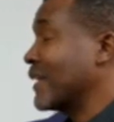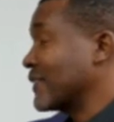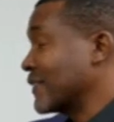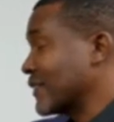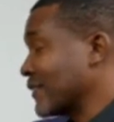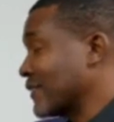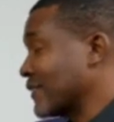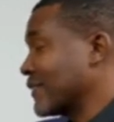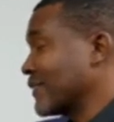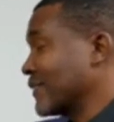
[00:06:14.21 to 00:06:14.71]

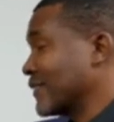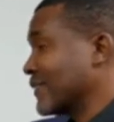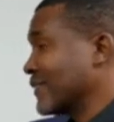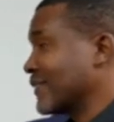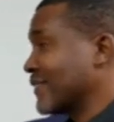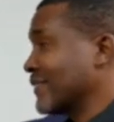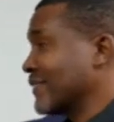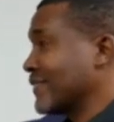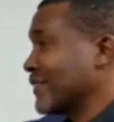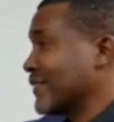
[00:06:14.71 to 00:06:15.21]

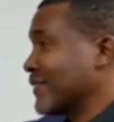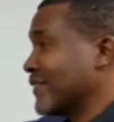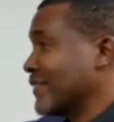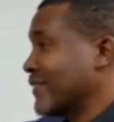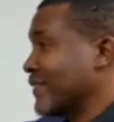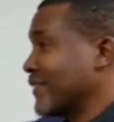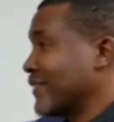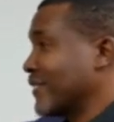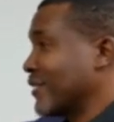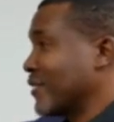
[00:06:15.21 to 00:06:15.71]

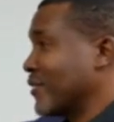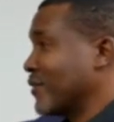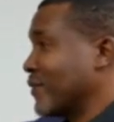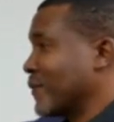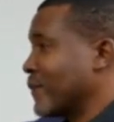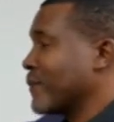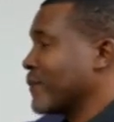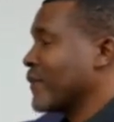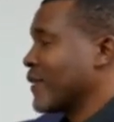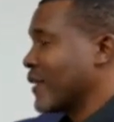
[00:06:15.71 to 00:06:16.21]

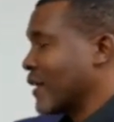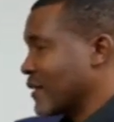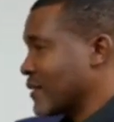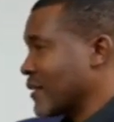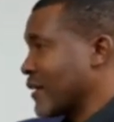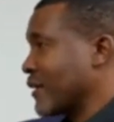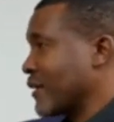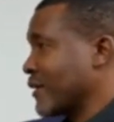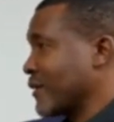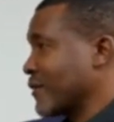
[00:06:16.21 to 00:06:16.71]

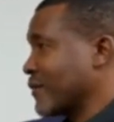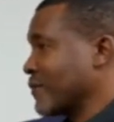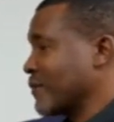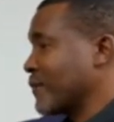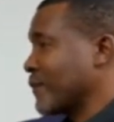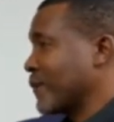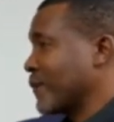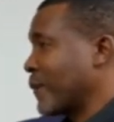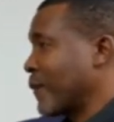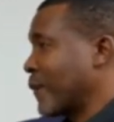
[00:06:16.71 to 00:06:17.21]

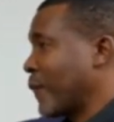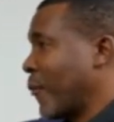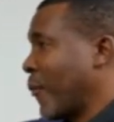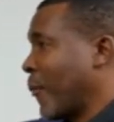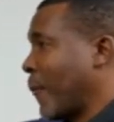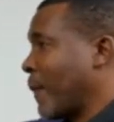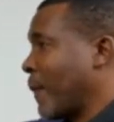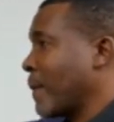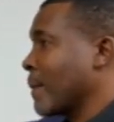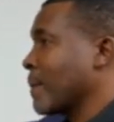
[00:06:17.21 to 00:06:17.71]

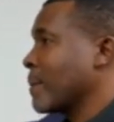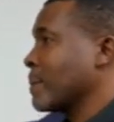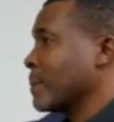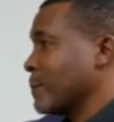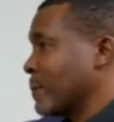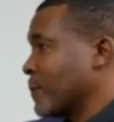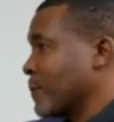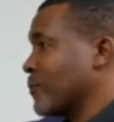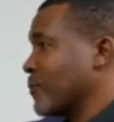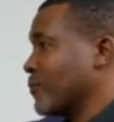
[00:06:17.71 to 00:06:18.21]

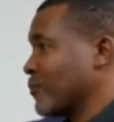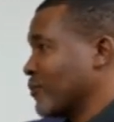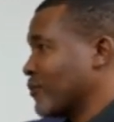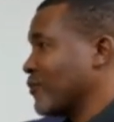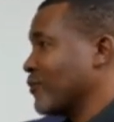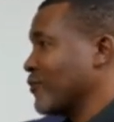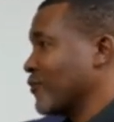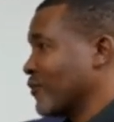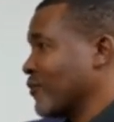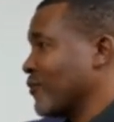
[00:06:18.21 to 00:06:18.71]

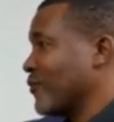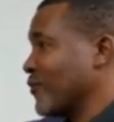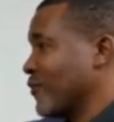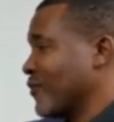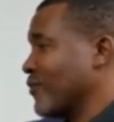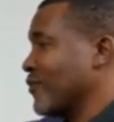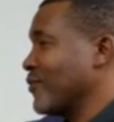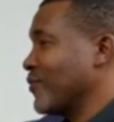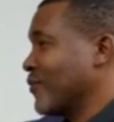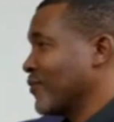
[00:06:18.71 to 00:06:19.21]

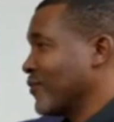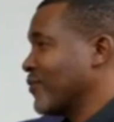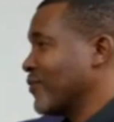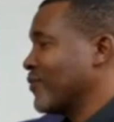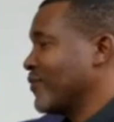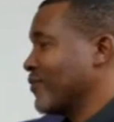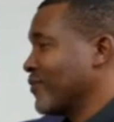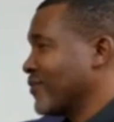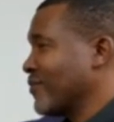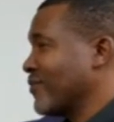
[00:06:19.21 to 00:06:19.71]

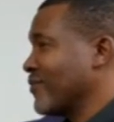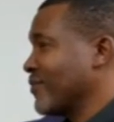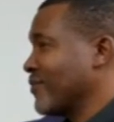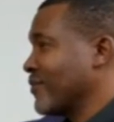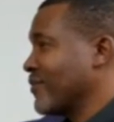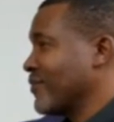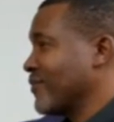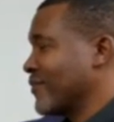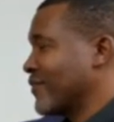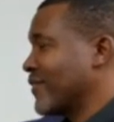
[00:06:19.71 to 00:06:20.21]

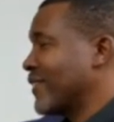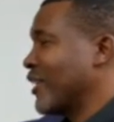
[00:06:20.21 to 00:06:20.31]
[no speech]